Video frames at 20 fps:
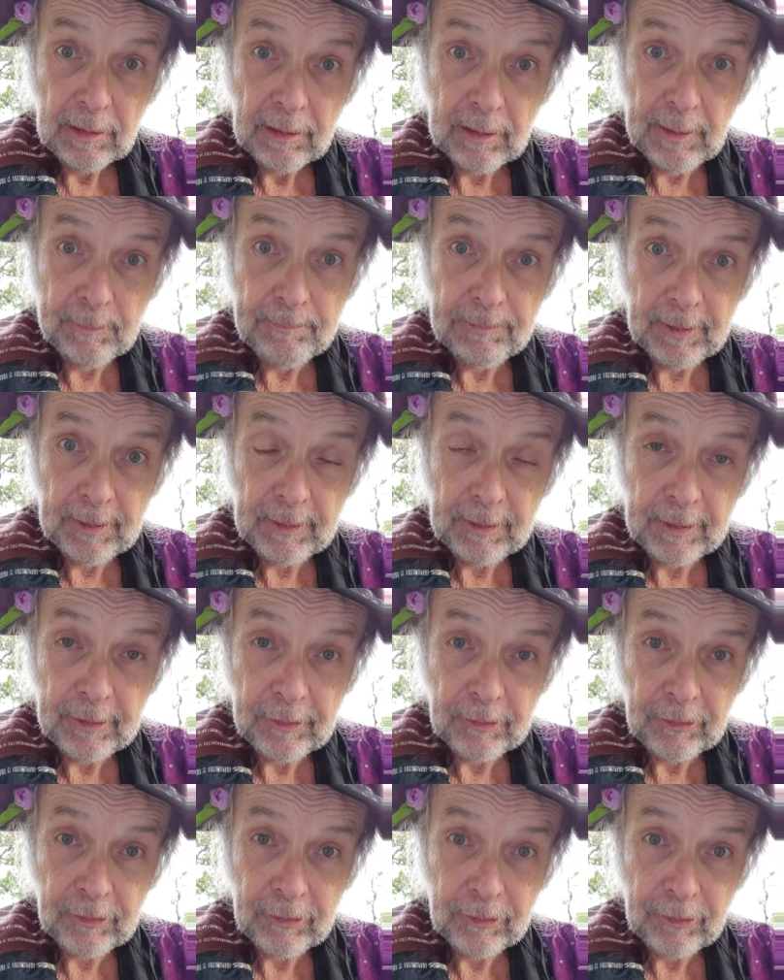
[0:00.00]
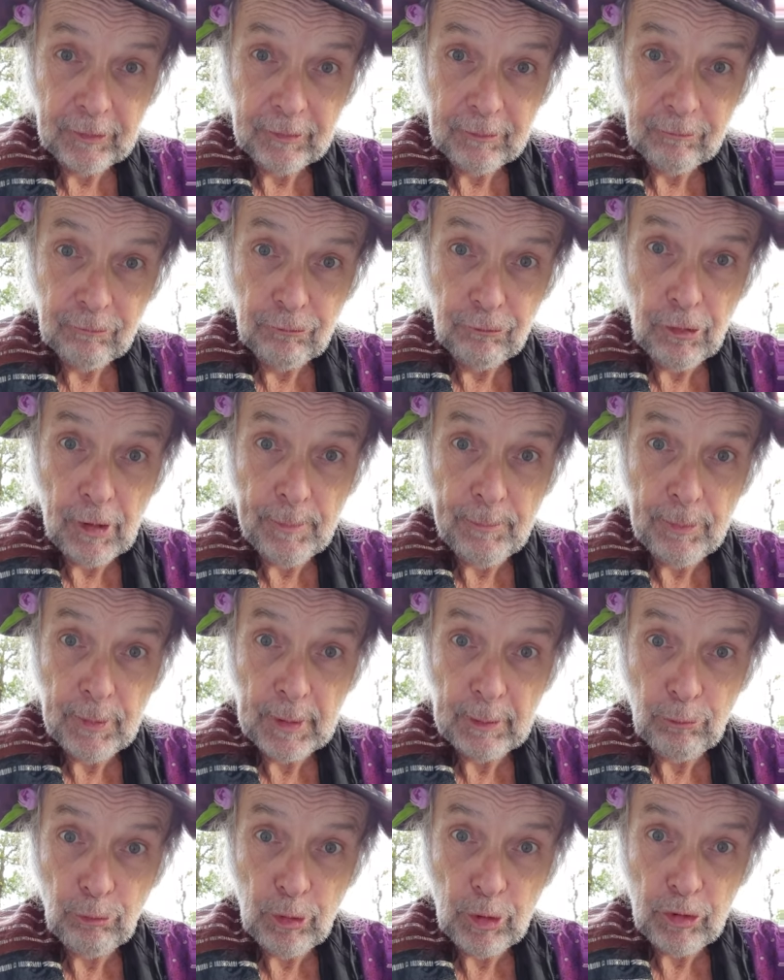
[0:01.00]
Kipling is
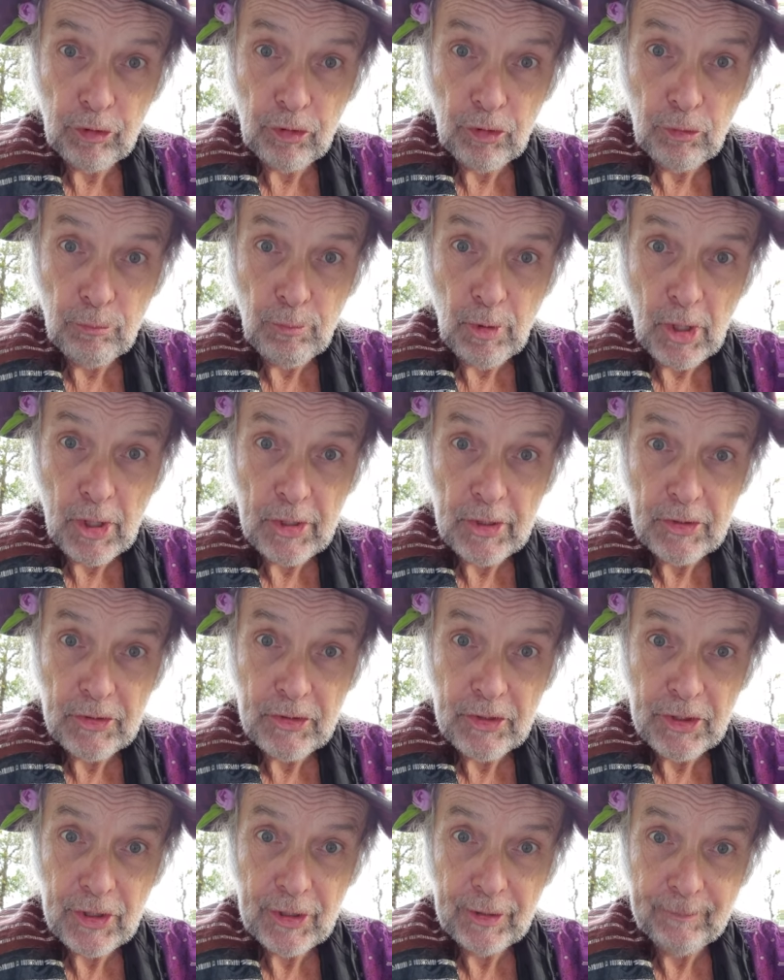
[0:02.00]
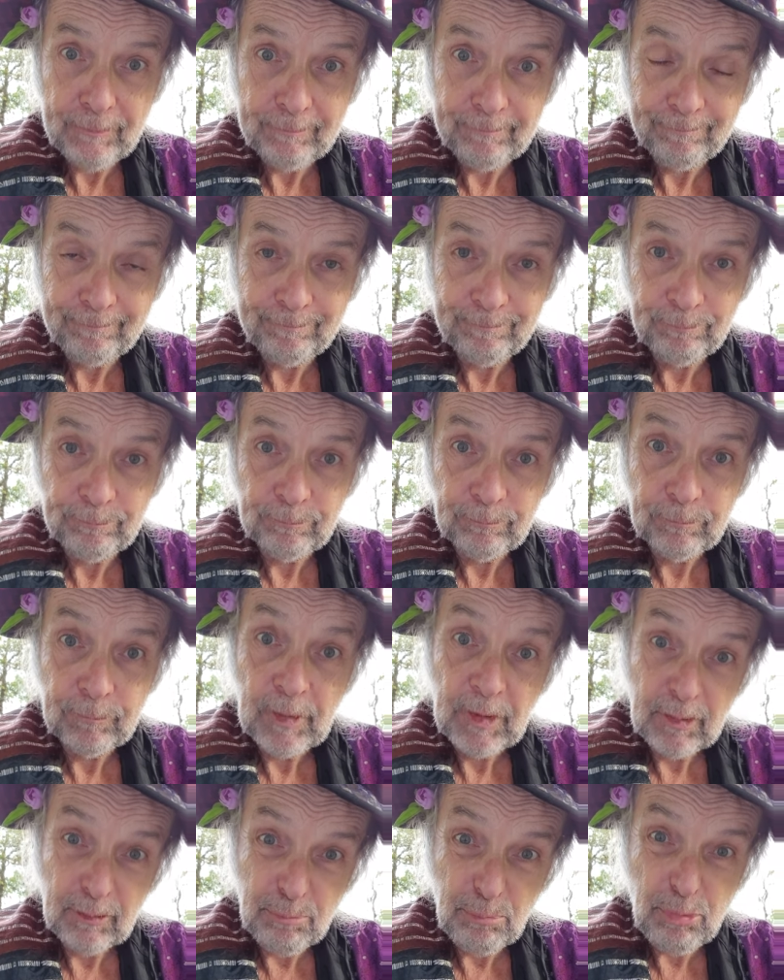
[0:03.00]
dripping with humidity.
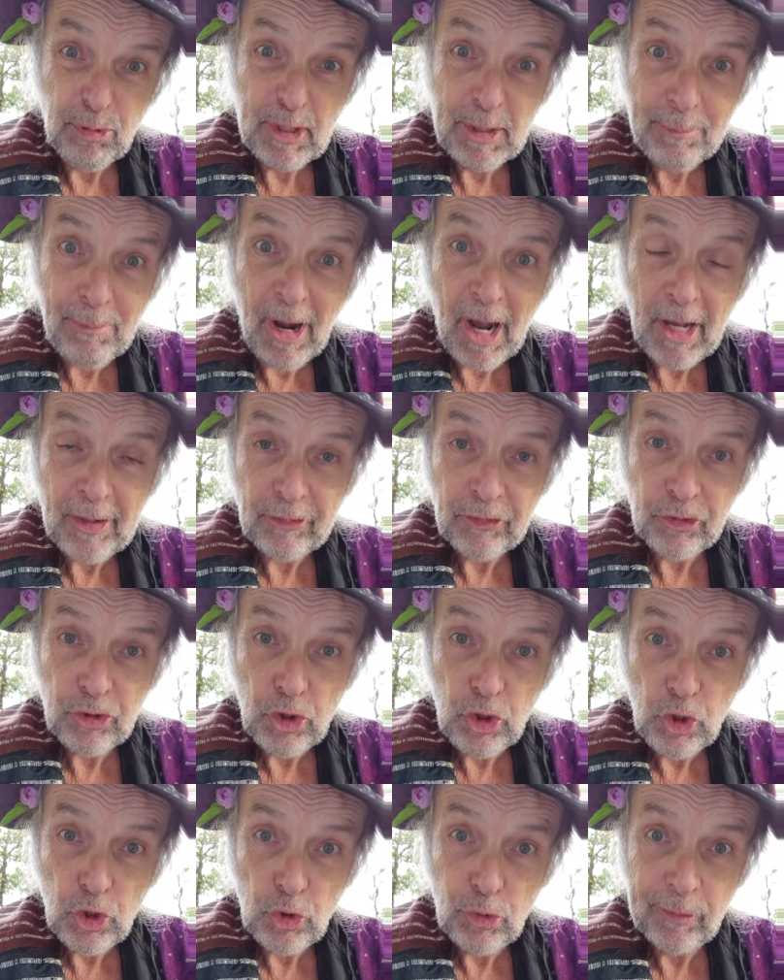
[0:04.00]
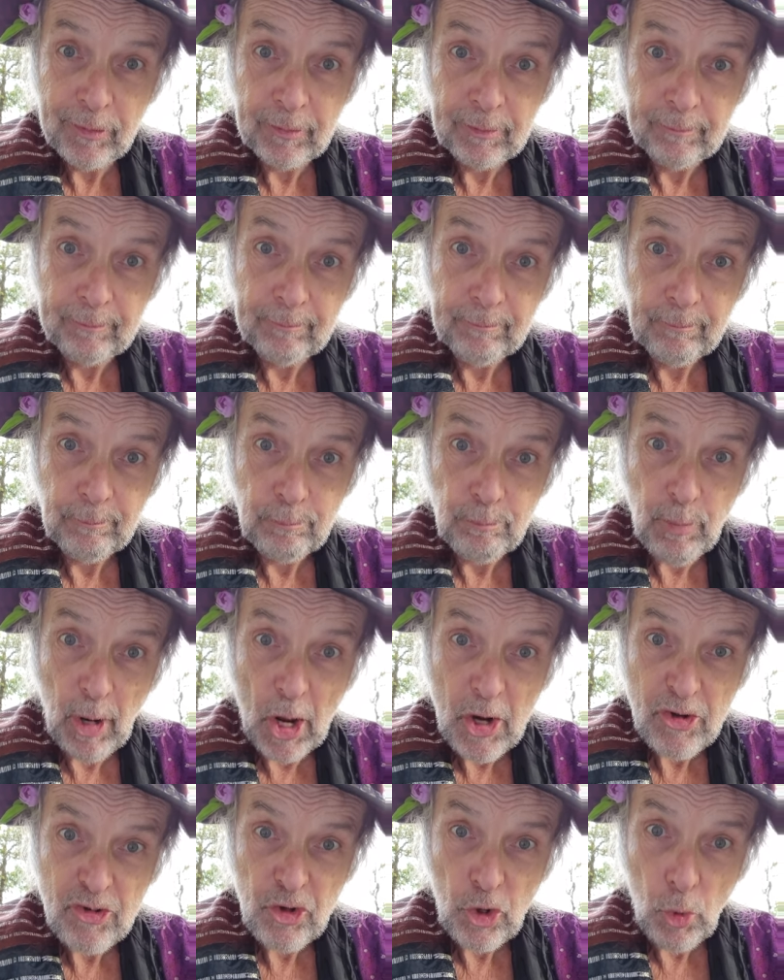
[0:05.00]
It's pre-monsoon.
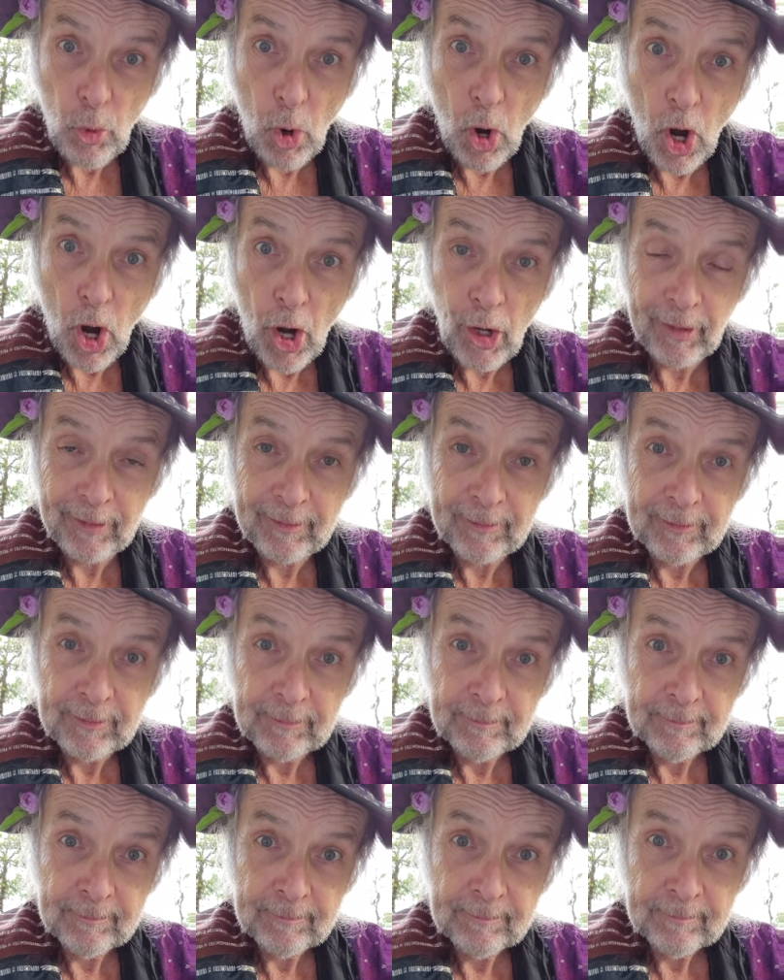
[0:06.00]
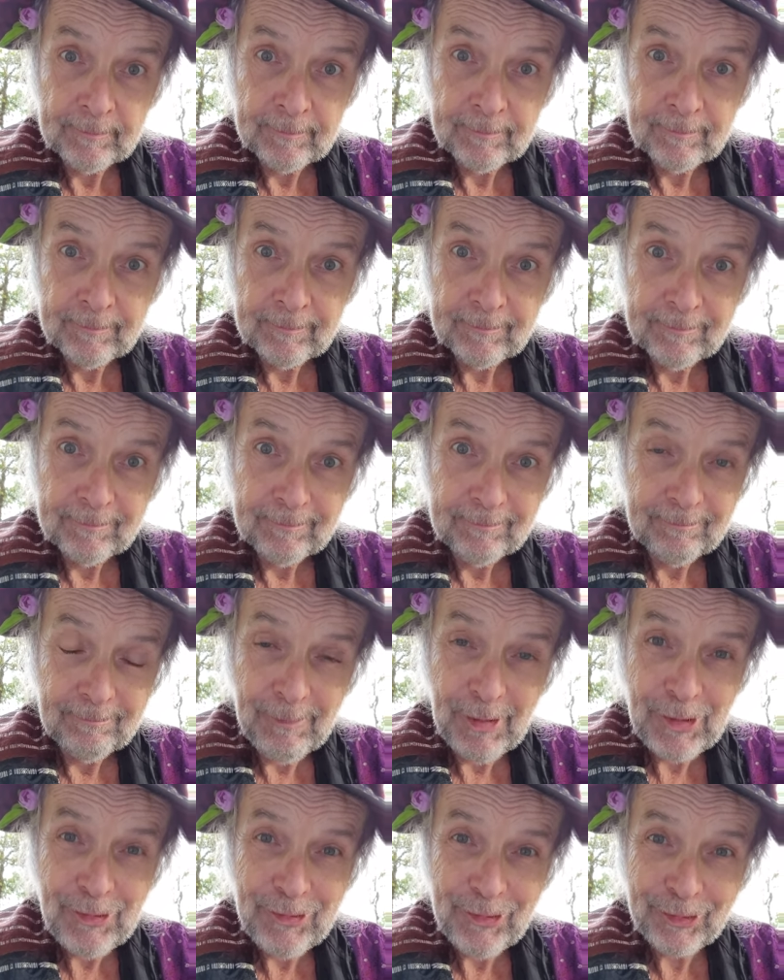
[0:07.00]
Peshawar.
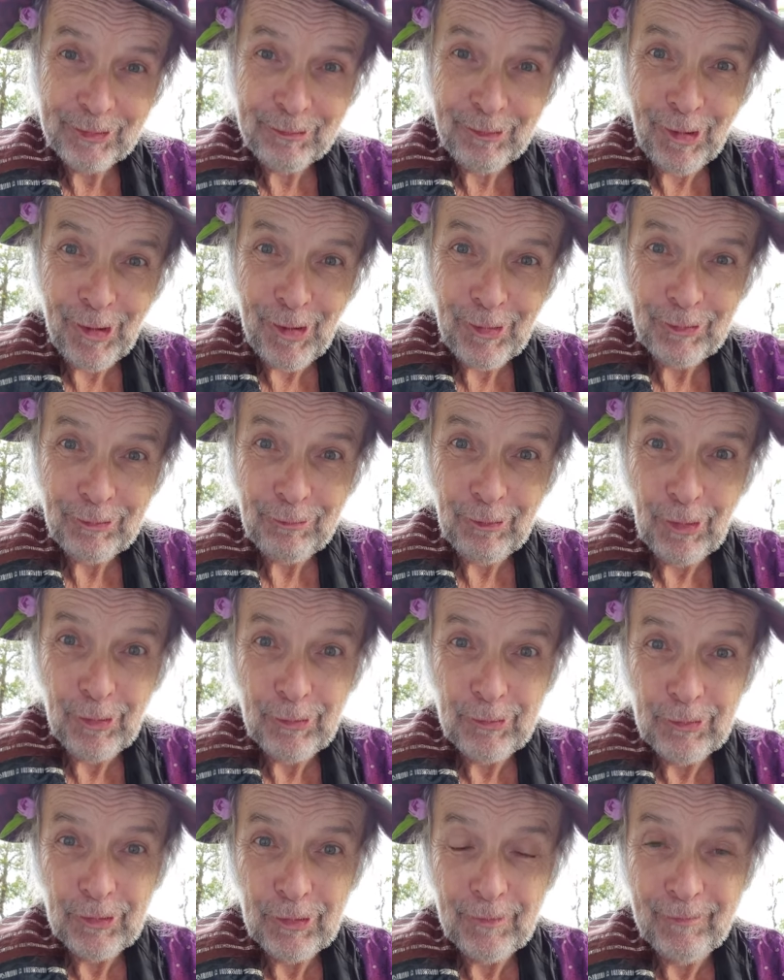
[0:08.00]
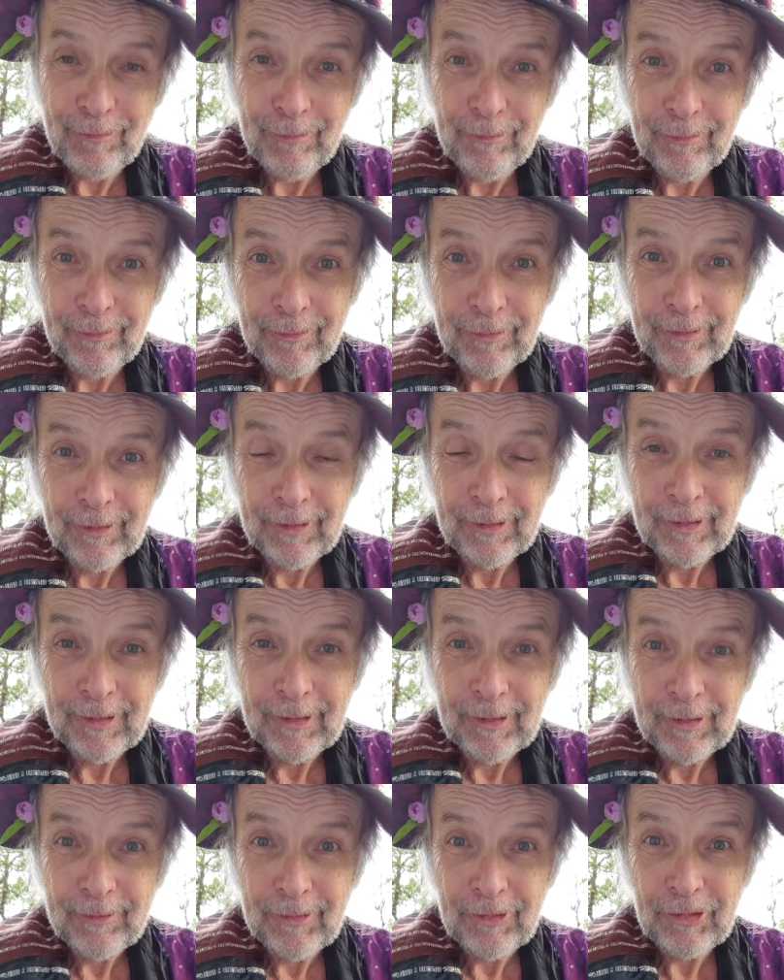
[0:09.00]
Major crossroads of
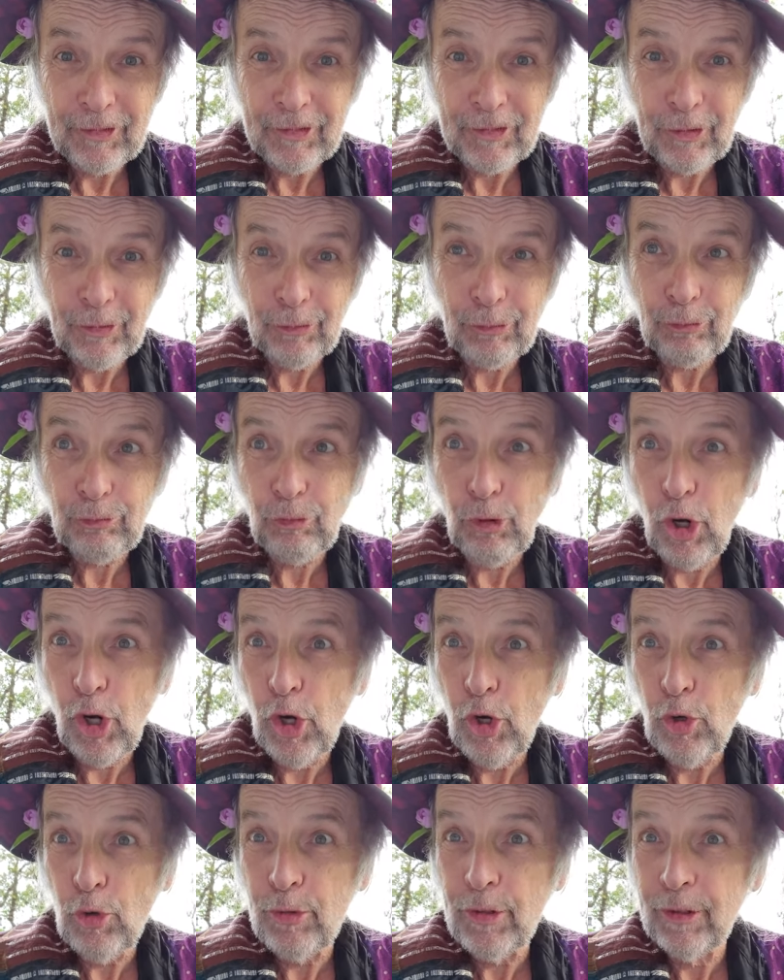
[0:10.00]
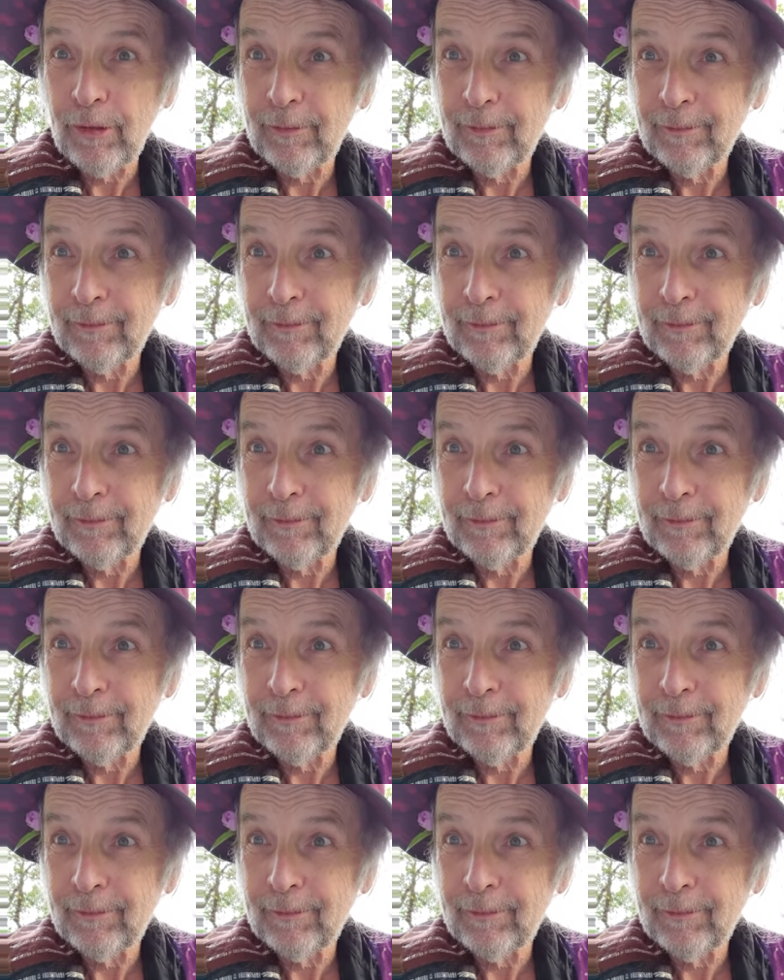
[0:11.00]
the Silk Road.